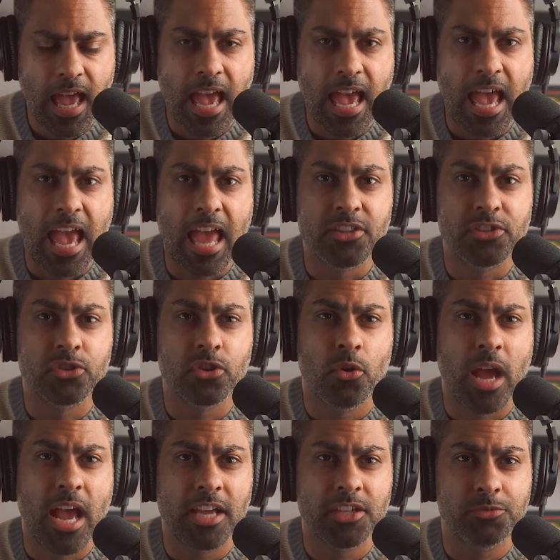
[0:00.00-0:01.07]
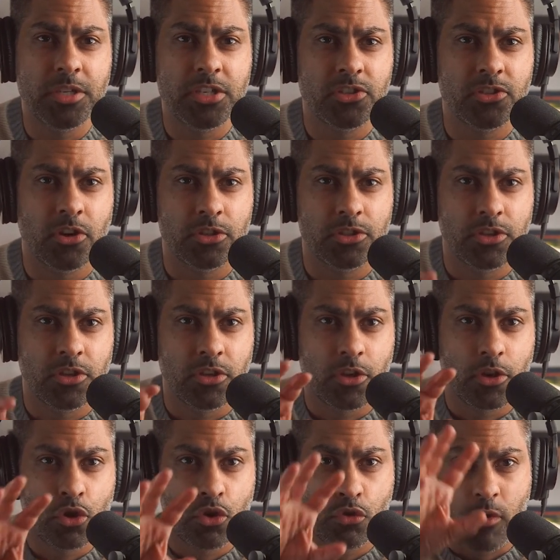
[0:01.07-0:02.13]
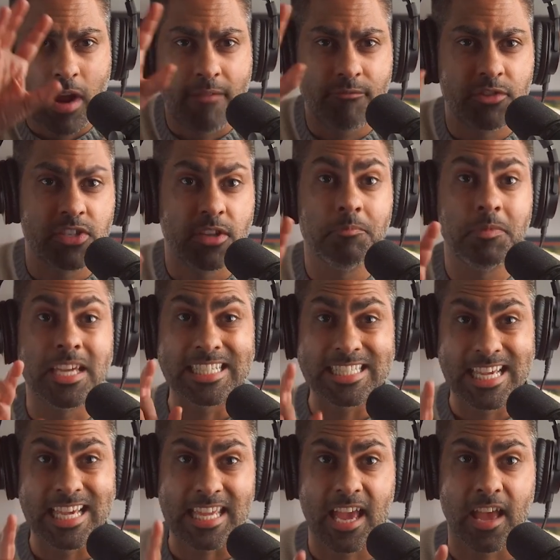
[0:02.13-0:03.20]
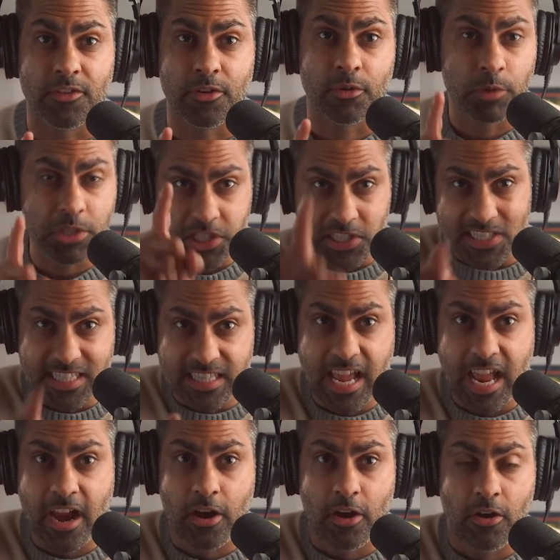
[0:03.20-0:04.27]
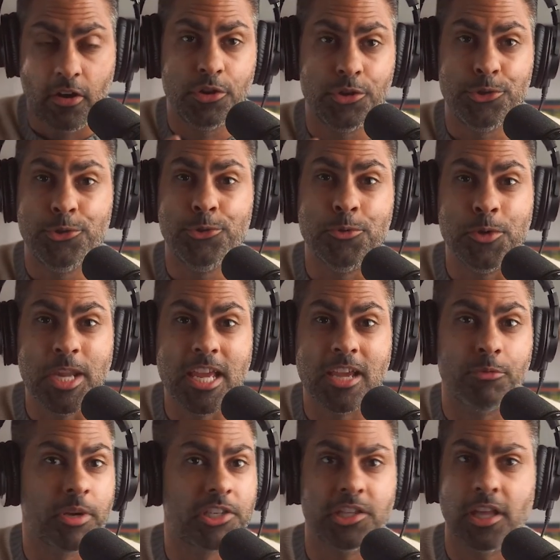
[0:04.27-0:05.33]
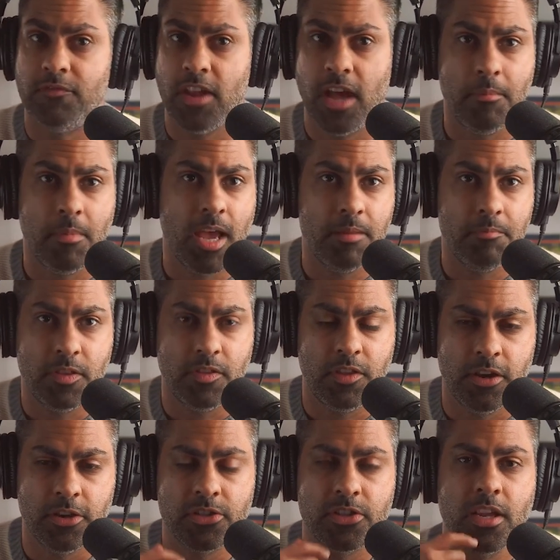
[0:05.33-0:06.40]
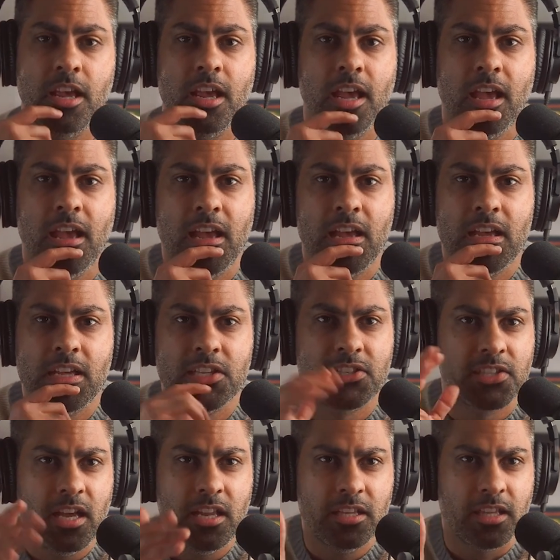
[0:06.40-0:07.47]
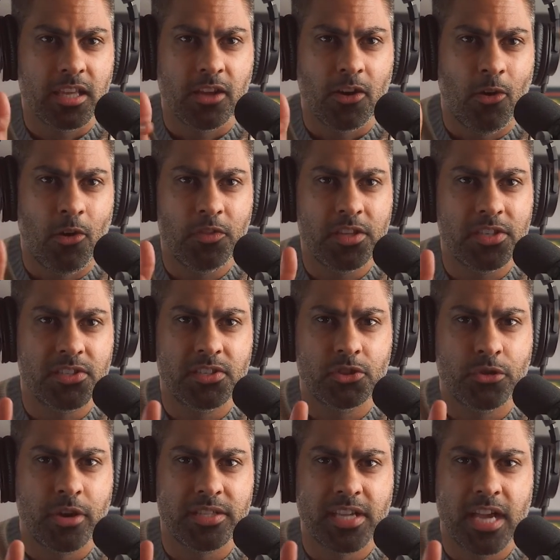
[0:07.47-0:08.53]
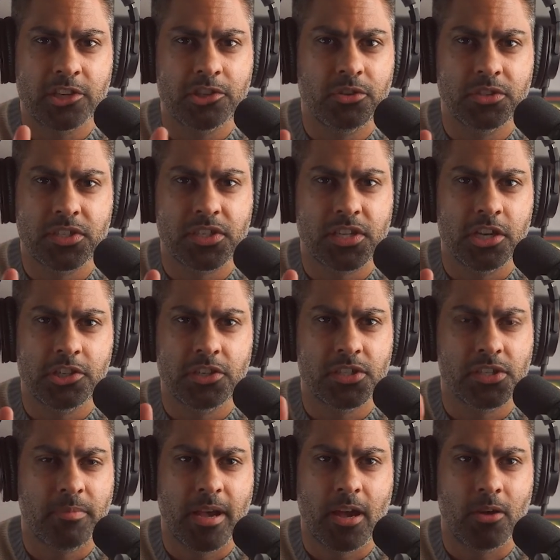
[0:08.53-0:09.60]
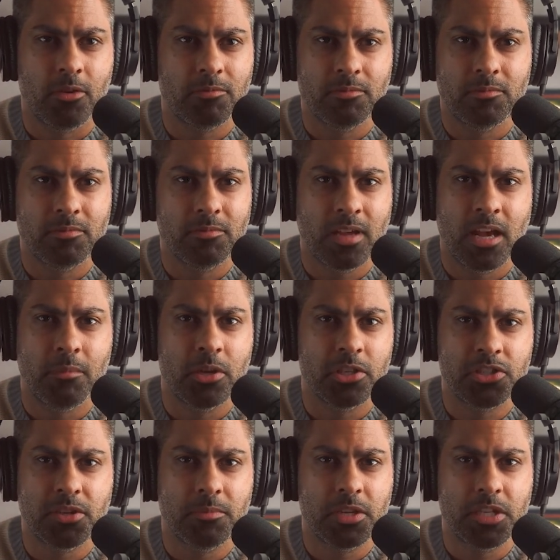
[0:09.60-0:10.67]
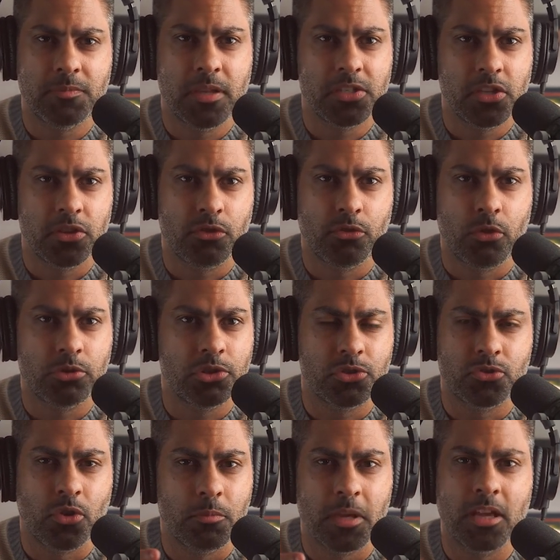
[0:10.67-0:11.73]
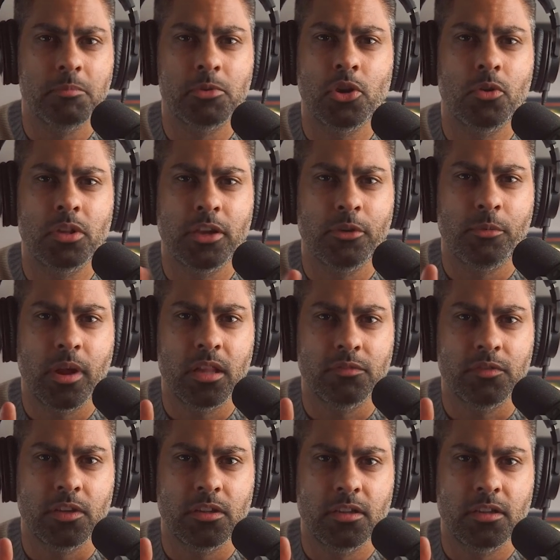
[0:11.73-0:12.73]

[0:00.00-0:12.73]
And so, as we start to craft something together, which is their unique rich life, not mine, but theirs, suddenly all these transactional discussions about how much somebody spends at the grocery store become totally irrelevant.